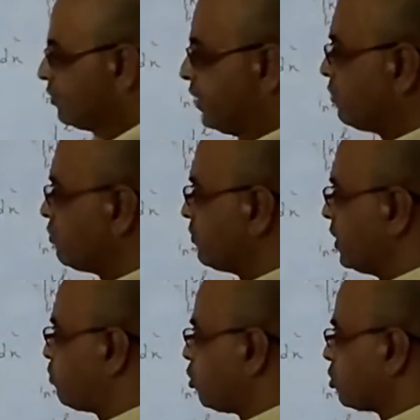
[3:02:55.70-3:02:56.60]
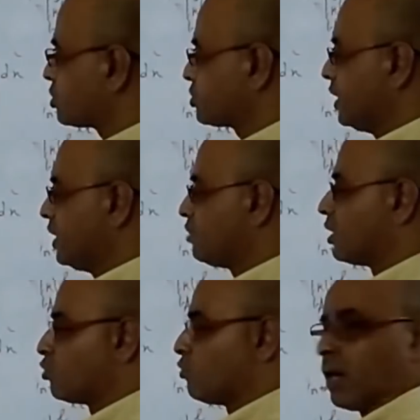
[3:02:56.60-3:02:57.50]
then we will put c equal
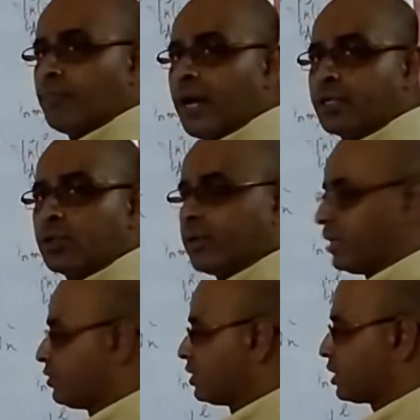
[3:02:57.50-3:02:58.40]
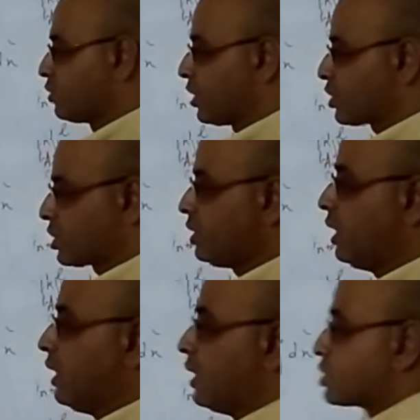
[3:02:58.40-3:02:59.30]
to 1 by 2 in this equation.
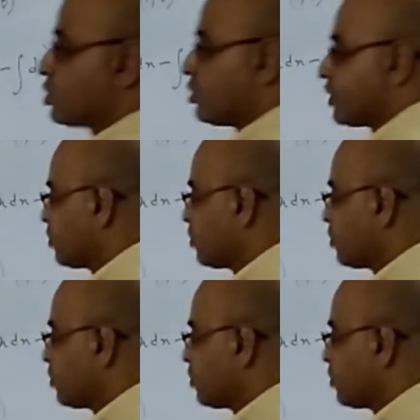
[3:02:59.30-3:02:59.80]
So the